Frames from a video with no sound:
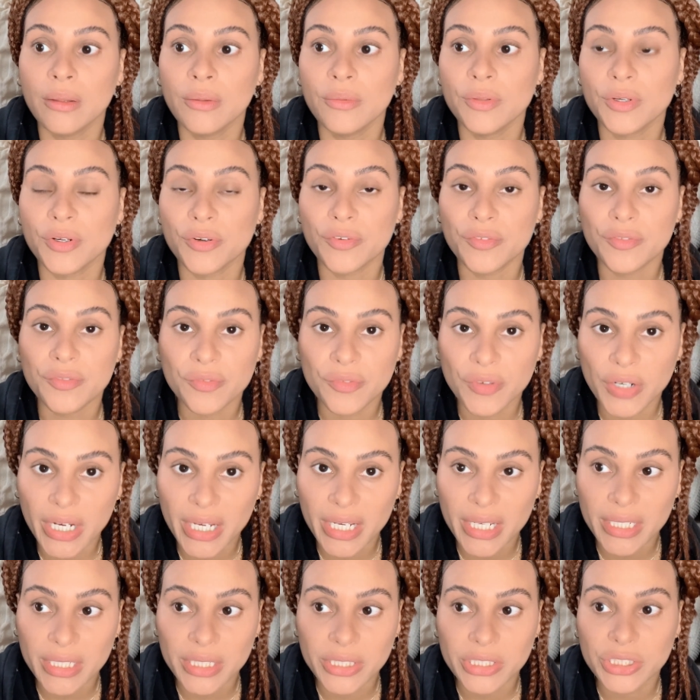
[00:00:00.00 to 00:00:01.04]
they're
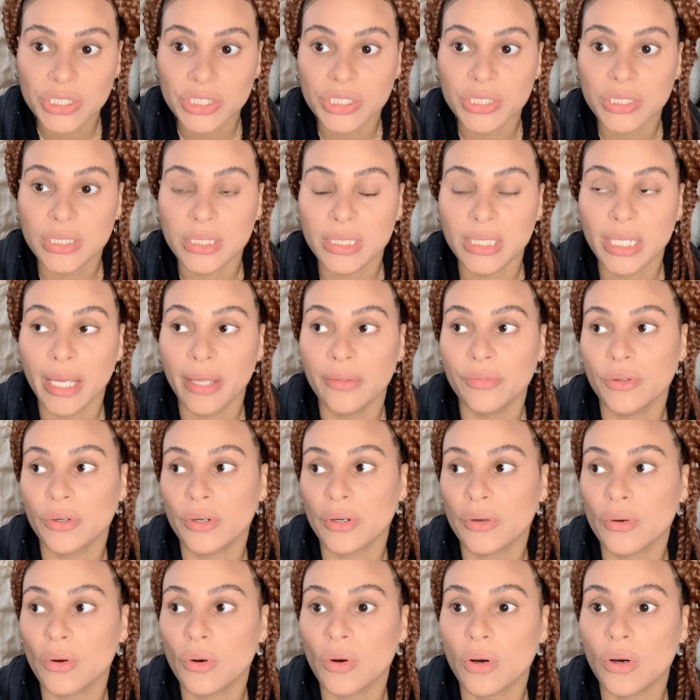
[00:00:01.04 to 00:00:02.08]
fresh, and
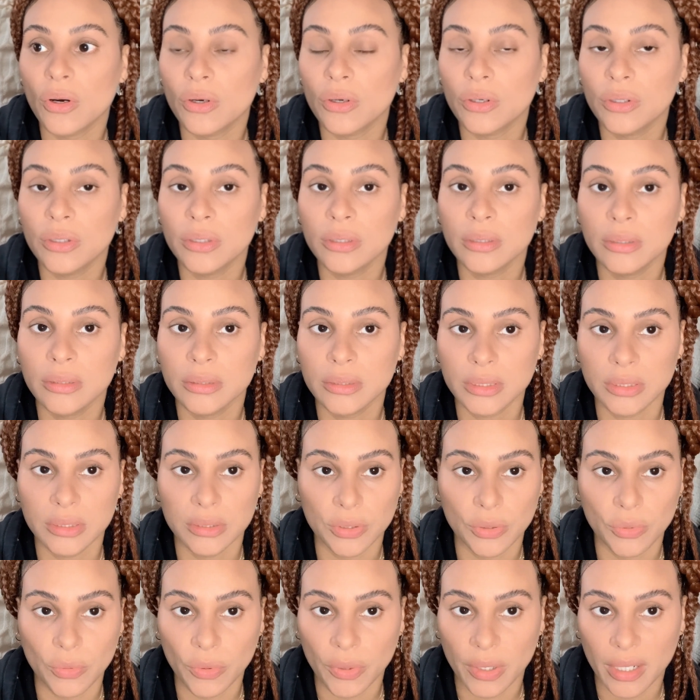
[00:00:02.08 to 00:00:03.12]
they're all
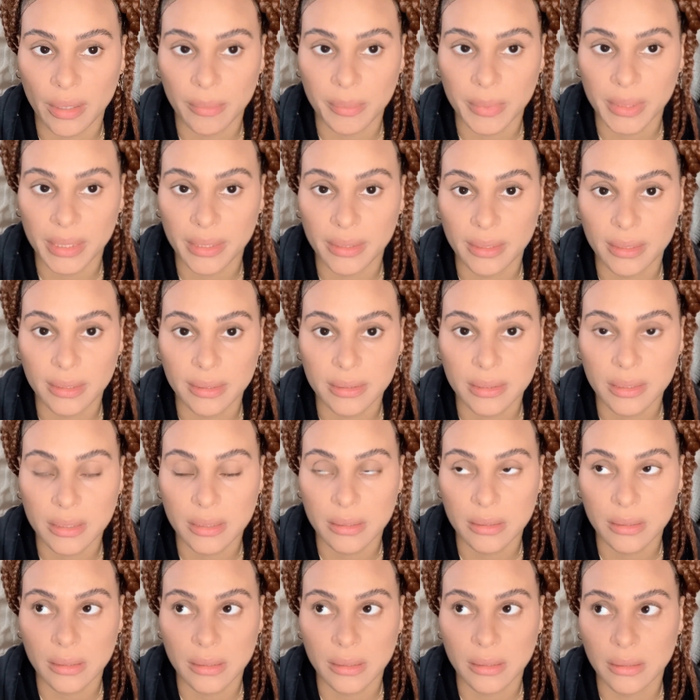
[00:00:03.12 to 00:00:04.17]
snow crab legs.
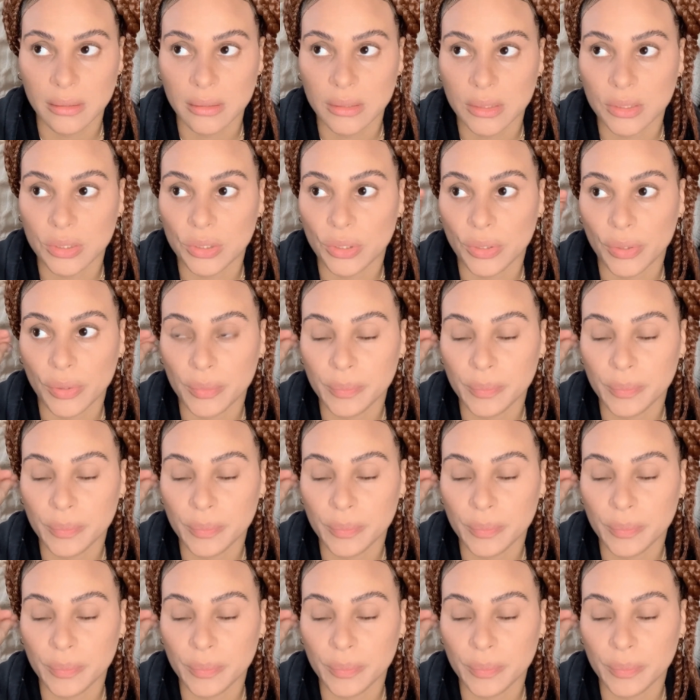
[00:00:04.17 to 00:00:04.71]
So